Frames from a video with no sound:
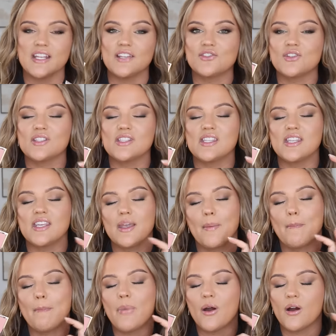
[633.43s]
It's just the
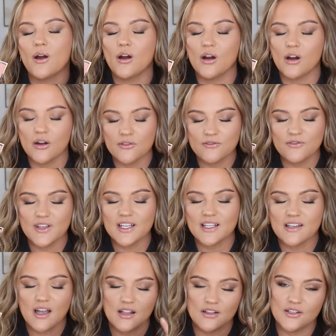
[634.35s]

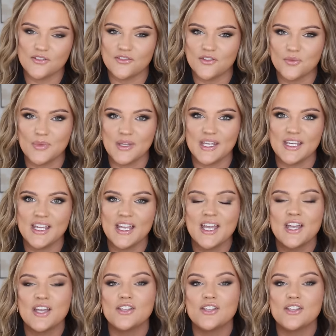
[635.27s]
perfect color for me.